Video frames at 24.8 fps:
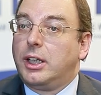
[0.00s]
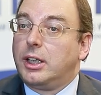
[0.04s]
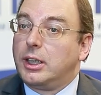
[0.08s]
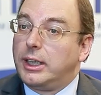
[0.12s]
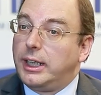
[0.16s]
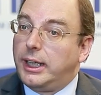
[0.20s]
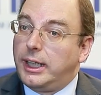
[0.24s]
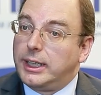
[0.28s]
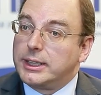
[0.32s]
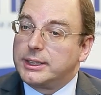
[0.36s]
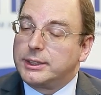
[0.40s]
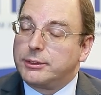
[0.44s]

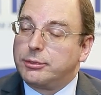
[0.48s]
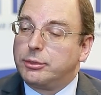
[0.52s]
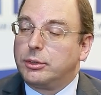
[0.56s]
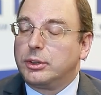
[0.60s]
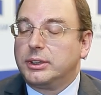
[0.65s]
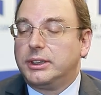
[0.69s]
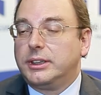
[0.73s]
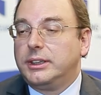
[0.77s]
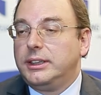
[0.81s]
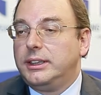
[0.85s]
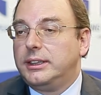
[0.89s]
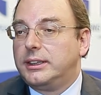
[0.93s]
As for
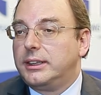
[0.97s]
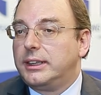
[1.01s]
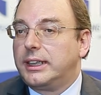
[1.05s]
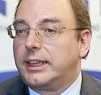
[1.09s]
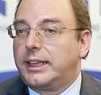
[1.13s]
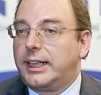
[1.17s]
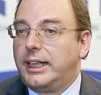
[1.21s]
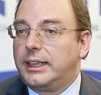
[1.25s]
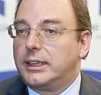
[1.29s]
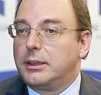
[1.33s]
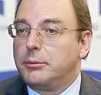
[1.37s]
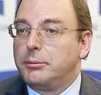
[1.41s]
the Eden
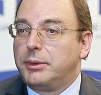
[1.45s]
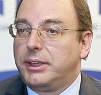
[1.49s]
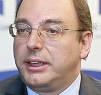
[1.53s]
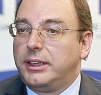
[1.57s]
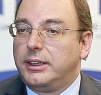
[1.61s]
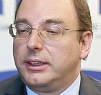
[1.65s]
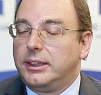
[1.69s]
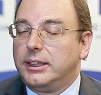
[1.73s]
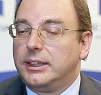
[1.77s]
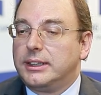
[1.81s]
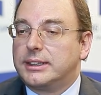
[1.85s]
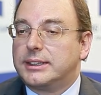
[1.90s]
Academy,
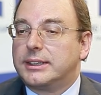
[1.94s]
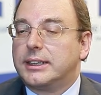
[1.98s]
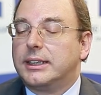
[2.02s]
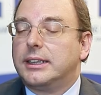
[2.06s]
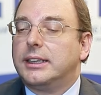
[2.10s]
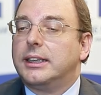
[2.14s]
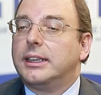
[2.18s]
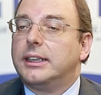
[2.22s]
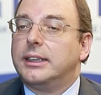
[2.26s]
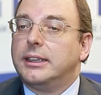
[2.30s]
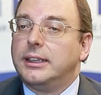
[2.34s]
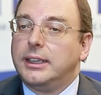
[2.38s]
it's a,
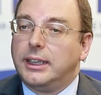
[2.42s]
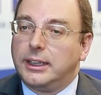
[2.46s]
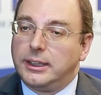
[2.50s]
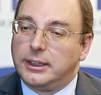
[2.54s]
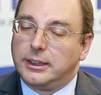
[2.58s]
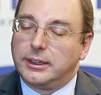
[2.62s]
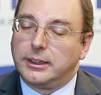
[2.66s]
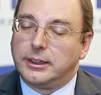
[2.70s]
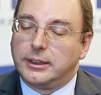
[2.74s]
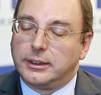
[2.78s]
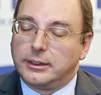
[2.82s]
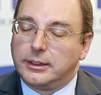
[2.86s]
an,
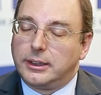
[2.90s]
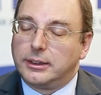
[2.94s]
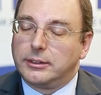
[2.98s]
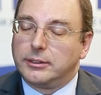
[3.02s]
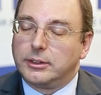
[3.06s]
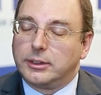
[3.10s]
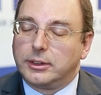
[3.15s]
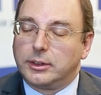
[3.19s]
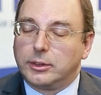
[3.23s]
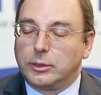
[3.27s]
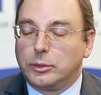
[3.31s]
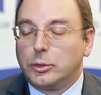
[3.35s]
an,
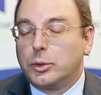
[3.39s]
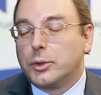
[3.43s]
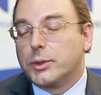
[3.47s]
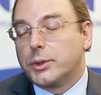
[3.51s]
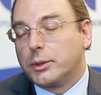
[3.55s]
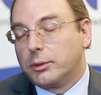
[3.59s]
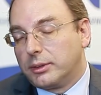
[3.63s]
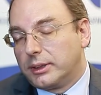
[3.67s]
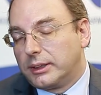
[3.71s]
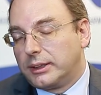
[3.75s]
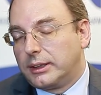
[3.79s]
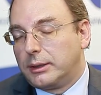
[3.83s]

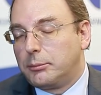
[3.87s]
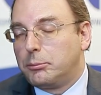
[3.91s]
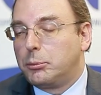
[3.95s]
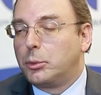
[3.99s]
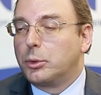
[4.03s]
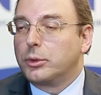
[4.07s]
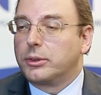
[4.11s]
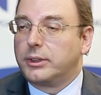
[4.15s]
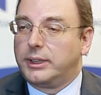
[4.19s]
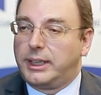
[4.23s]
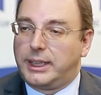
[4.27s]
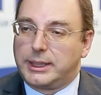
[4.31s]
also an
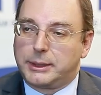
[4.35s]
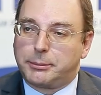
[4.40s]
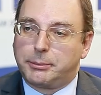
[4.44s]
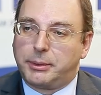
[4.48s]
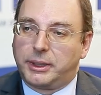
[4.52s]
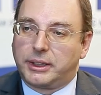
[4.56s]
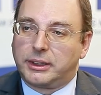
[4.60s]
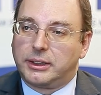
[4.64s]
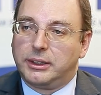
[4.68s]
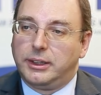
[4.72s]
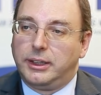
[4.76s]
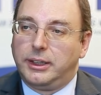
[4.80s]
important
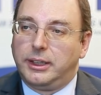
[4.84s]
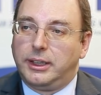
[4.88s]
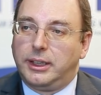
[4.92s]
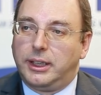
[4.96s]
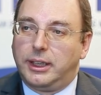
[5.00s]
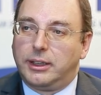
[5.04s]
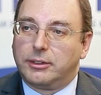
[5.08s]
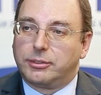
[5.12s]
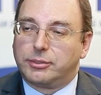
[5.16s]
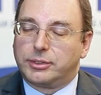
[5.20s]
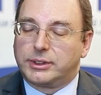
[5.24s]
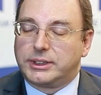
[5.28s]
aspect
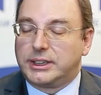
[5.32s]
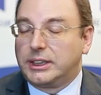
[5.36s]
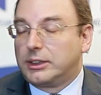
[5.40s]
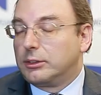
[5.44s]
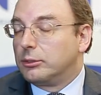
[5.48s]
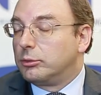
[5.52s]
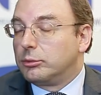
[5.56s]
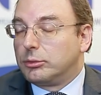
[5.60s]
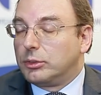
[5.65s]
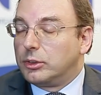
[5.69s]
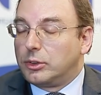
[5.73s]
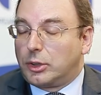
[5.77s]
of
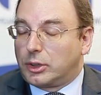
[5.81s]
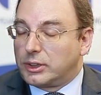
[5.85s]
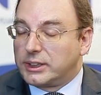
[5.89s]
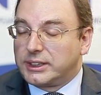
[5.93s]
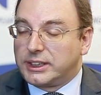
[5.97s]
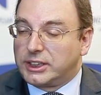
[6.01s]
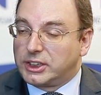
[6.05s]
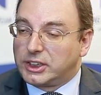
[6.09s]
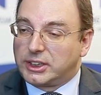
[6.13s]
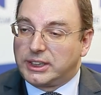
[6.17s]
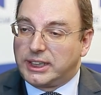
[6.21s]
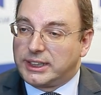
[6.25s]
an
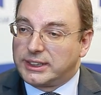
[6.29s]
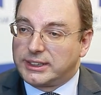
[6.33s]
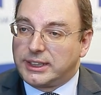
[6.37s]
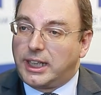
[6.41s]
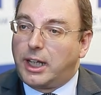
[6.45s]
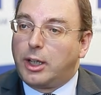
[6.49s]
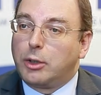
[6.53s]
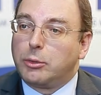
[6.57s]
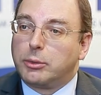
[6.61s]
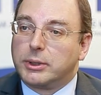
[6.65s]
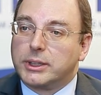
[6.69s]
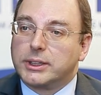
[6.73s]
organization as
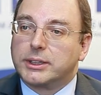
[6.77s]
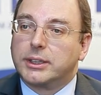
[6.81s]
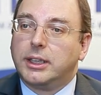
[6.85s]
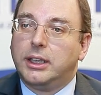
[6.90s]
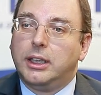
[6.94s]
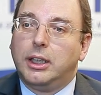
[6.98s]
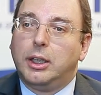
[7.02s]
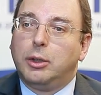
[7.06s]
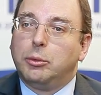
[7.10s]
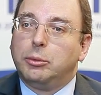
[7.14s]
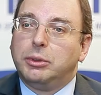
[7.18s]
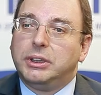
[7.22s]
ours,
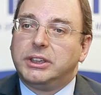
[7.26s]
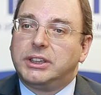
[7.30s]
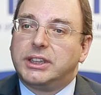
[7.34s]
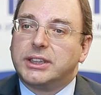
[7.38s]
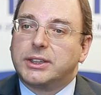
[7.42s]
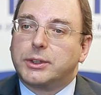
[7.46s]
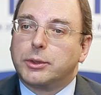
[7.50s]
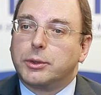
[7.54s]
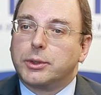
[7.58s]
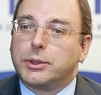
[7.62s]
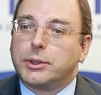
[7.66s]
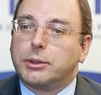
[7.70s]
which
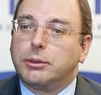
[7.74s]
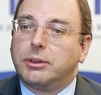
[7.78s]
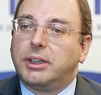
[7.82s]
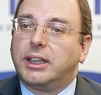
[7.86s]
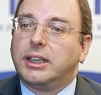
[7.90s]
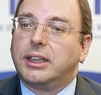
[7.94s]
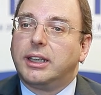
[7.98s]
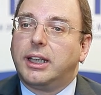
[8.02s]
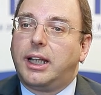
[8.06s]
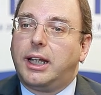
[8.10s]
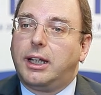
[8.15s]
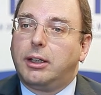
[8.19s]
is also
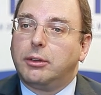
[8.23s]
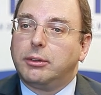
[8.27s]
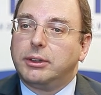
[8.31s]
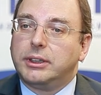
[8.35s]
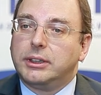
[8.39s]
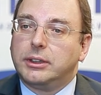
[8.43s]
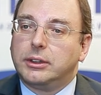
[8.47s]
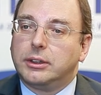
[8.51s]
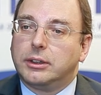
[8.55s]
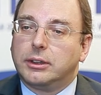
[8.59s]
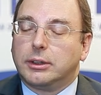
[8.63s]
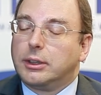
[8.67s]
allowing,
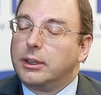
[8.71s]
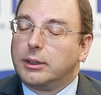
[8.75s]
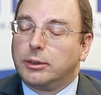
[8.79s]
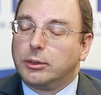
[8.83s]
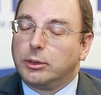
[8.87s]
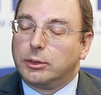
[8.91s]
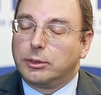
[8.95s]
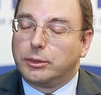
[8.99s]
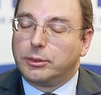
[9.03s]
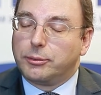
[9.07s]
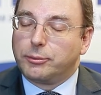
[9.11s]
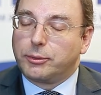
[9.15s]
uh, uh,
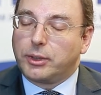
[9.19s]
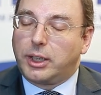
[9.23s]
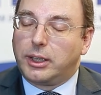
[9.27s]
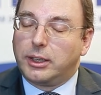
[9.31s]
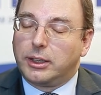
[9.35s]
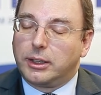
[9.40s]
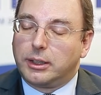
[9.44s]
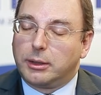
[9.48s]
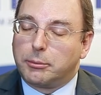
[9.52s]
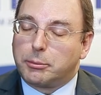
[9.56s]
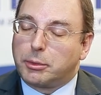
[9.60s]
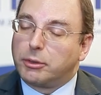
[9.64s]
um,
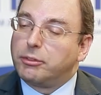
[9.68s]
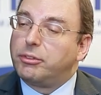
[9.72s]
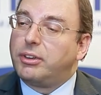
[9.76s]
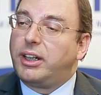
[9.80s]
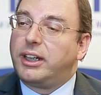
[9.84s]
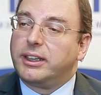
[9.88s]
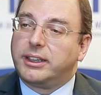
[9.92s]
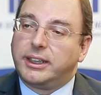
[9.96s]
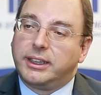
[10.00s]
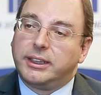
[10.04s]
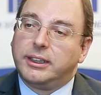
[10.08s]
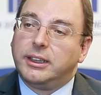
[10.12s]
uh,
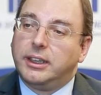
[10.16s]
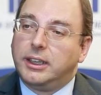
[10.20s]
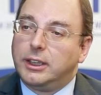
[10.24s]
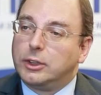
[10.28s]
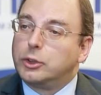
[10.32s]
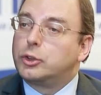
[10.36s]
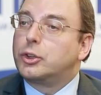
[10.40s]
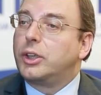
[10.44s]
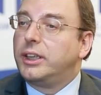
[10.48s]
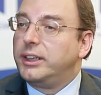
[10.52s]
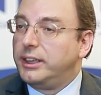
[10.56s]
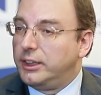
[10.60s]
providing
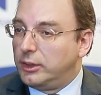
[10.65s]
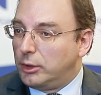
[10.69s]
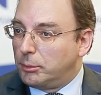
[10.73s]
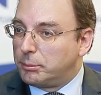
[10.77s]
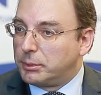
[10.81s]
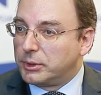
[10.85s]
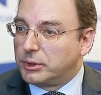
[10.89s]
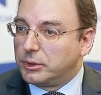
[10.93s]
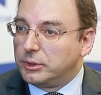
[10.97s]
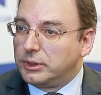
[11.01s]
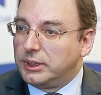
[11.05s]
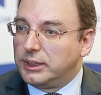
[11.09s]
training
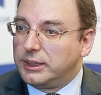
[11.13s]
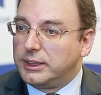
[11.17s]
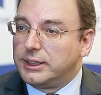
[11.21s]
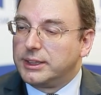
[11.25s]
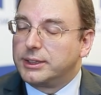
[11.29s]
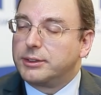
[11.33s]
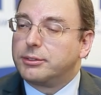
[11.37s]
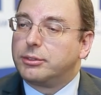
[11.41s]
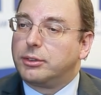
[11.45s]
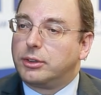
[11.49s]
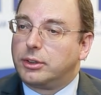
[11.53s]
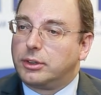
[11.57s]

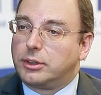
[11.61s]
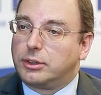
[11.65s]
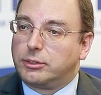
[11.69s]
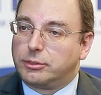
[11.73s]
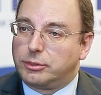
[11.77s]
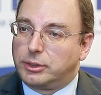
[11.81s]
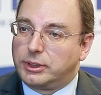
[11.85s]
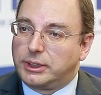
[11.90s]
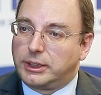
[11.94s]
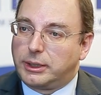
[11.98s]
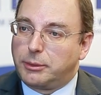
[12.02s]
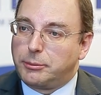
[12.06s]
opportunities for,
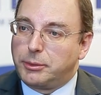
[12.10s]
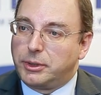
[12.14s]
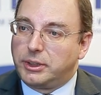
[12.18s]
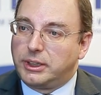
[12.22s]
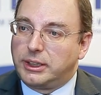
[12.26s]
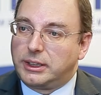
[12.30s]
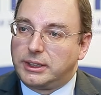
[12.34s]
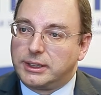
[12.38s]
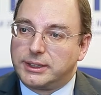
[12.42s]
for the community.